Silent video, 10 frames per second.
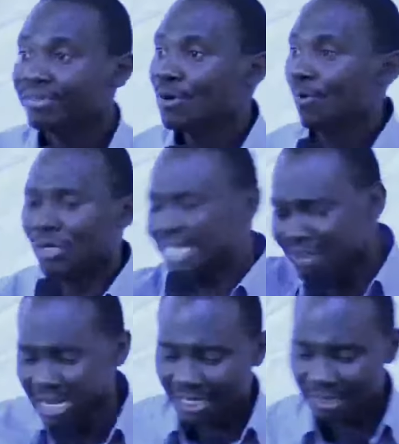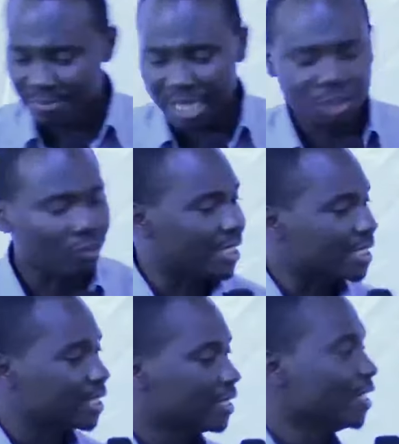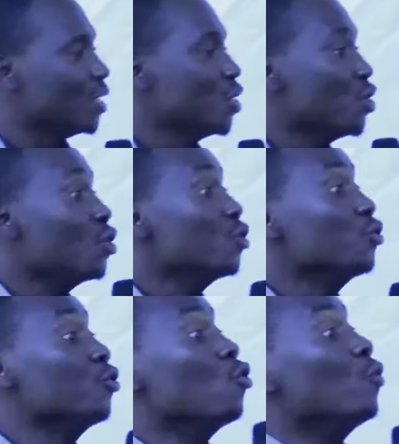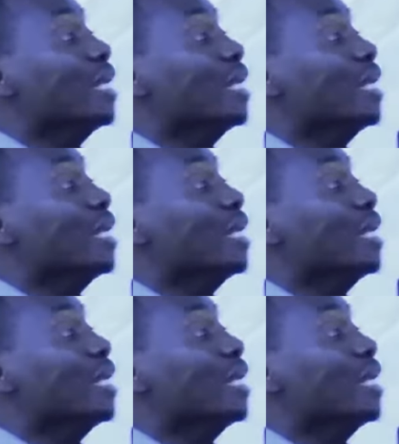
whatever, mention it, you will